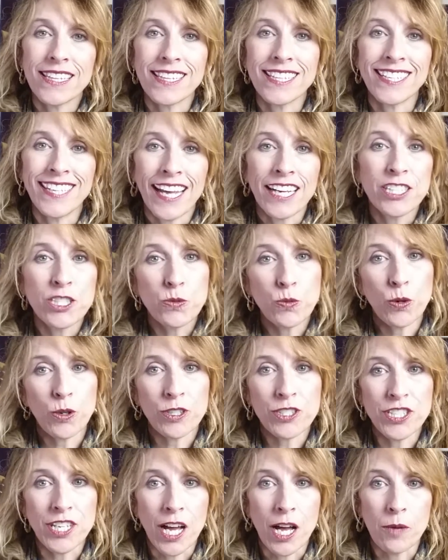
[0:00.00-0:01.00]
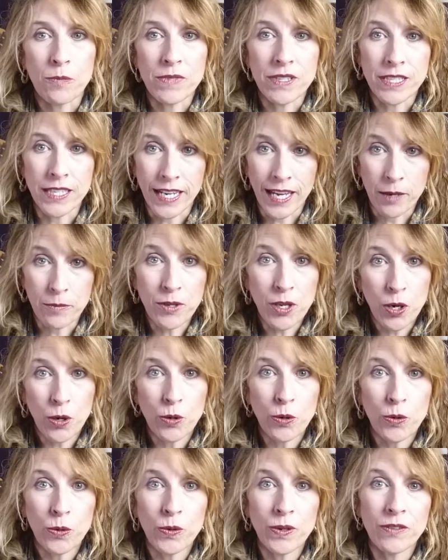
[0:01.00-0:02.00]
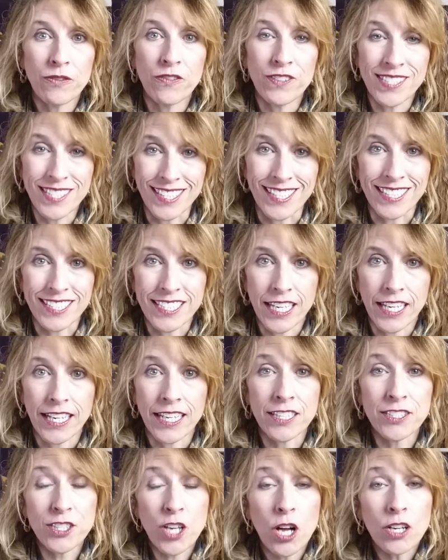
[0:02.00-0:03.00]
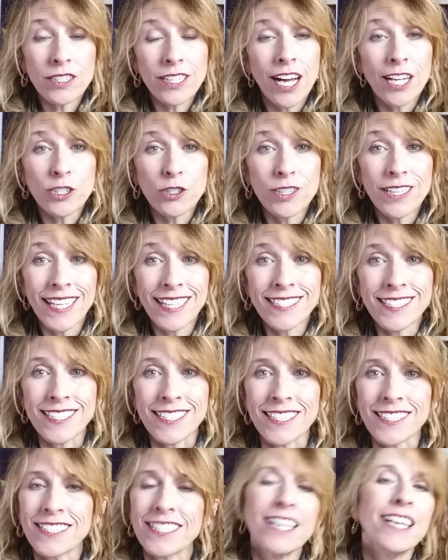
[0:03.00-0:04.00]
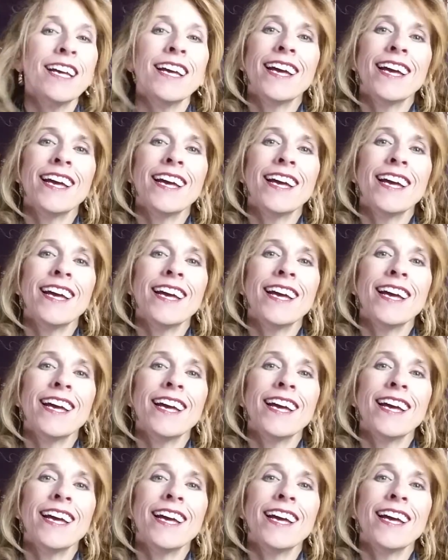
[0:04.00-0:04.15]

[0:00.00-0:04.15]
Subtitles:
The next workshop that I'm co-facilitating is called Colored Lenses.